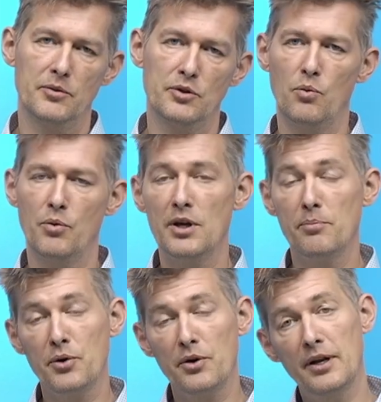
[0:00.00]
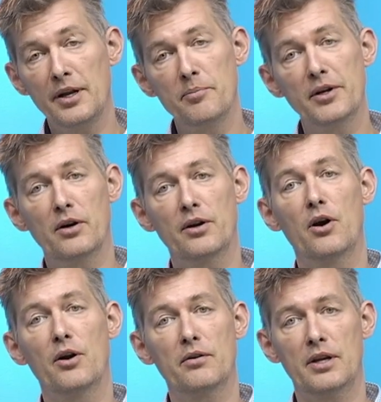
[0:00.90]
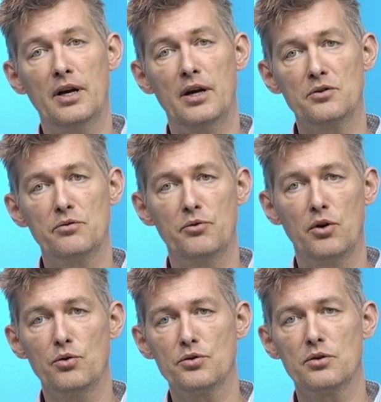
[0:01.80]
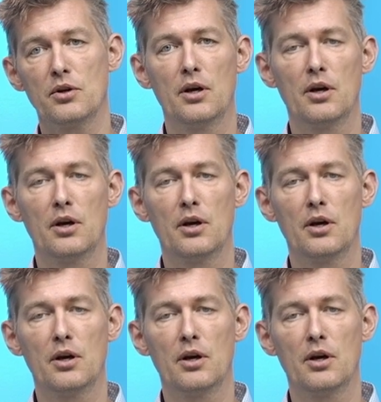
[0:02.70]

So we put a limit on 100,000 rows